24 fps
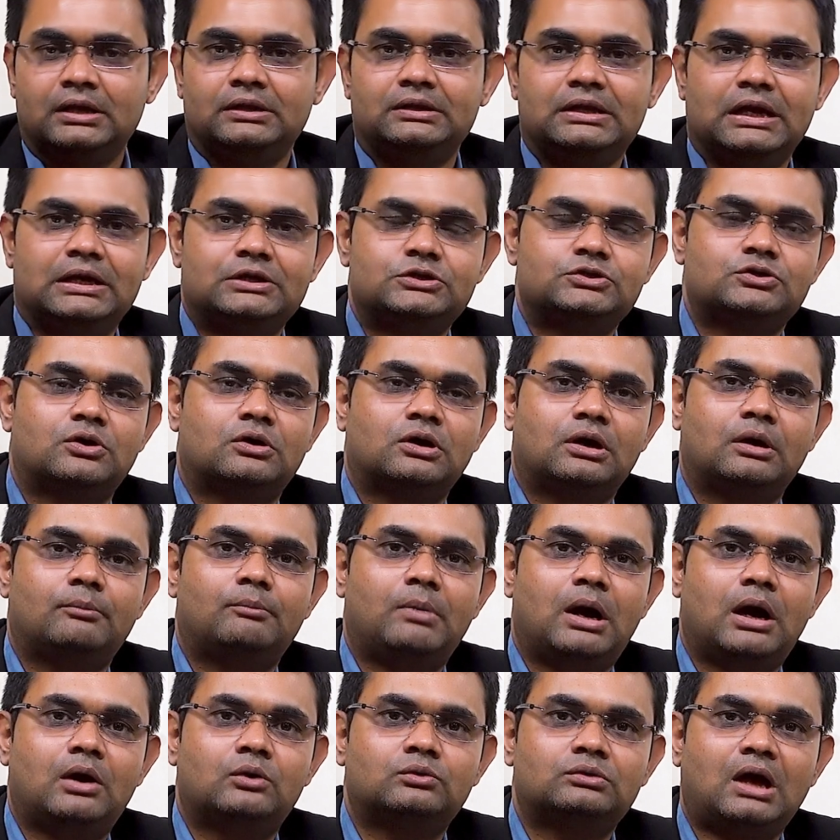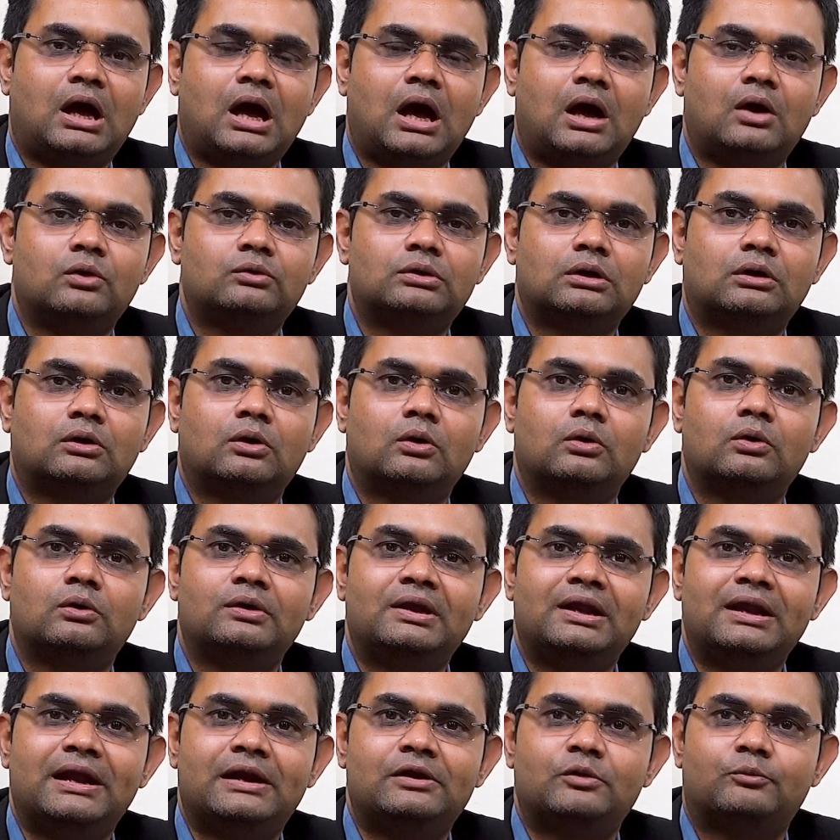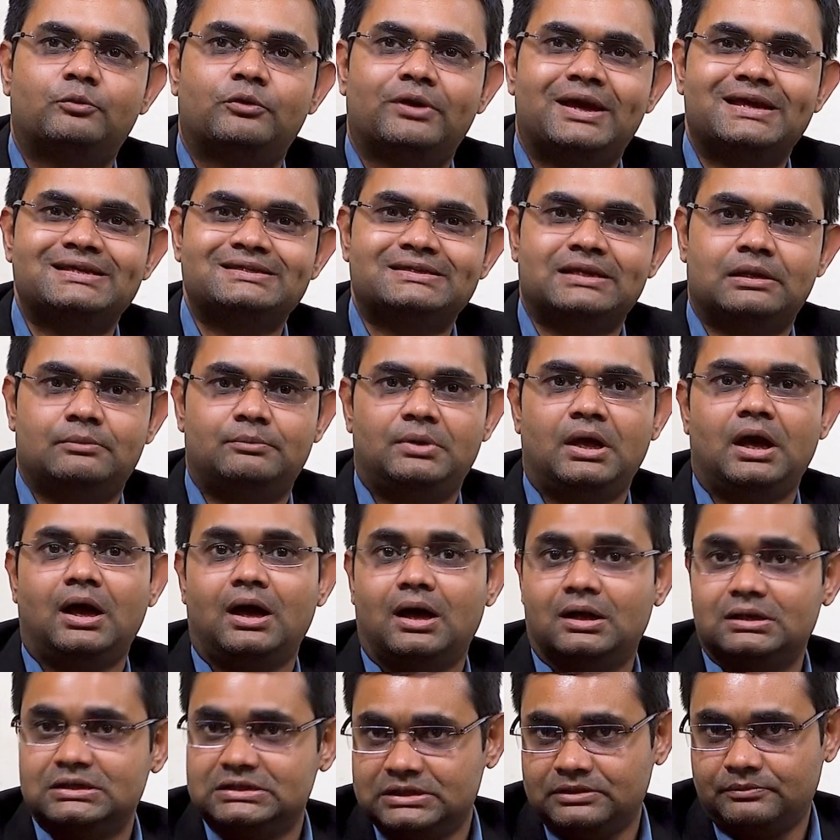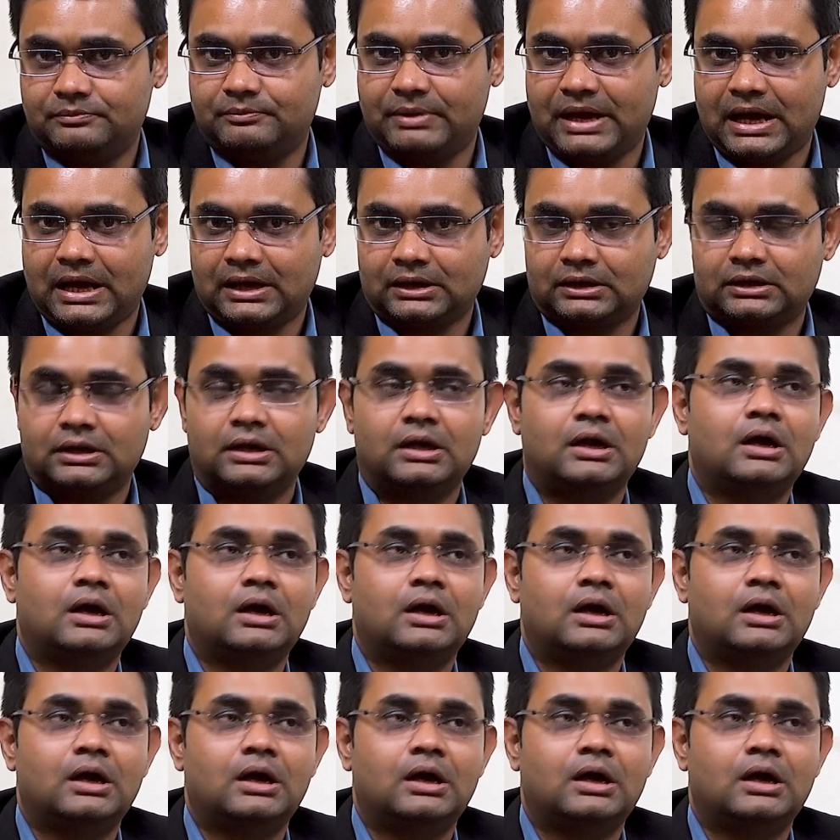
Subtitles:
that talk about how the colonial enterprise can be answered back.